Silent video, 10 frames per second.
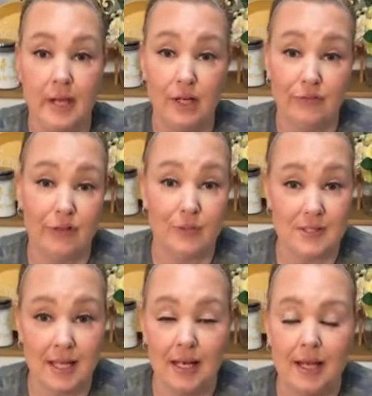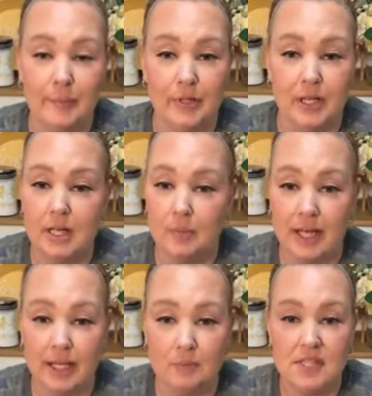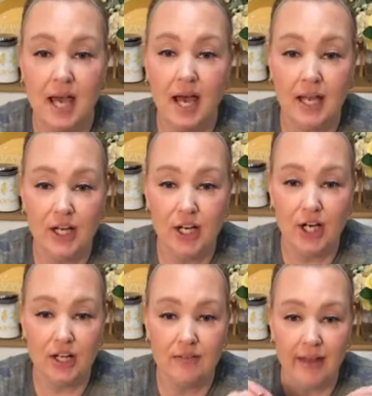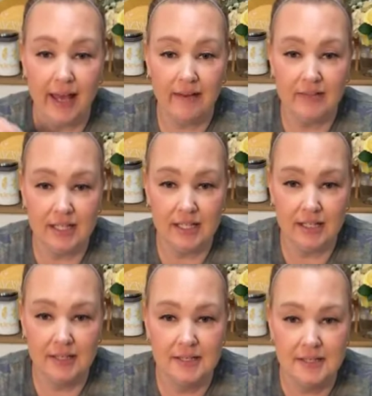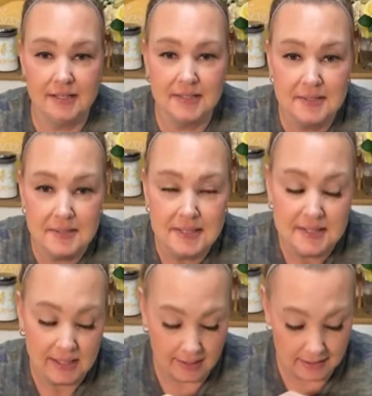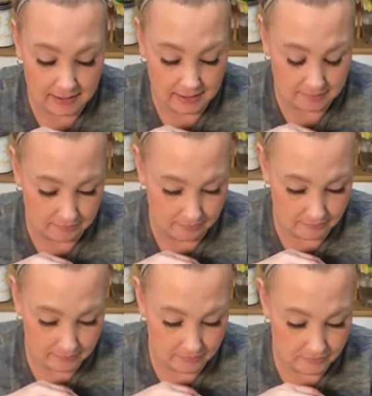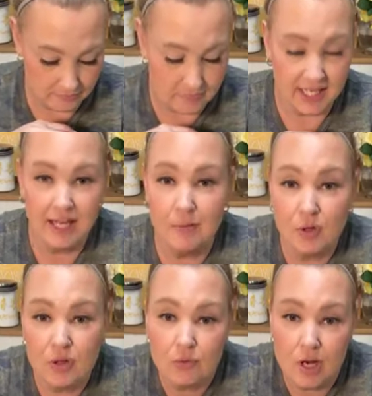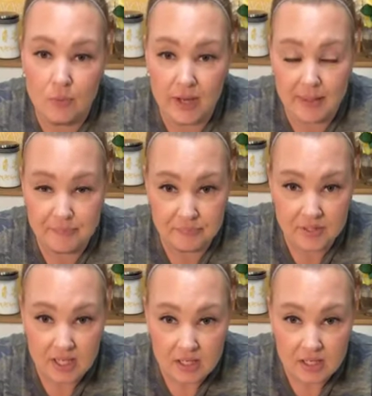the microphone set up, but I am tired of having my camera the wrong way.